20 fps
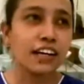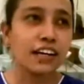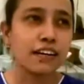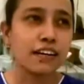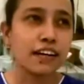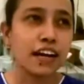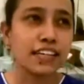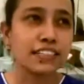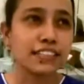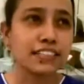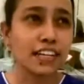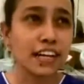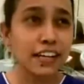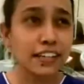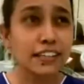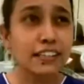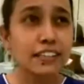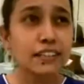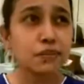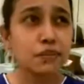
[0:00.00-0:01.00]
I
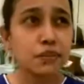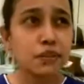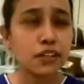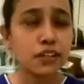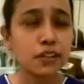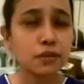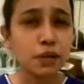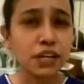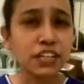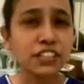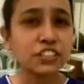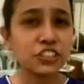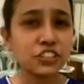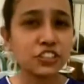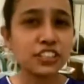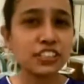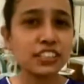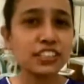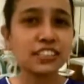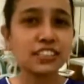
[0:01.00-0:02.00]
started my
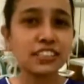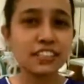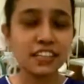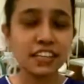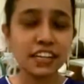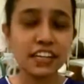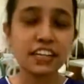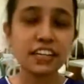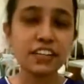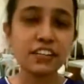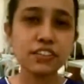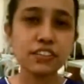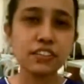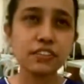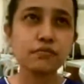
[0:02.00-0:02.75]
journey here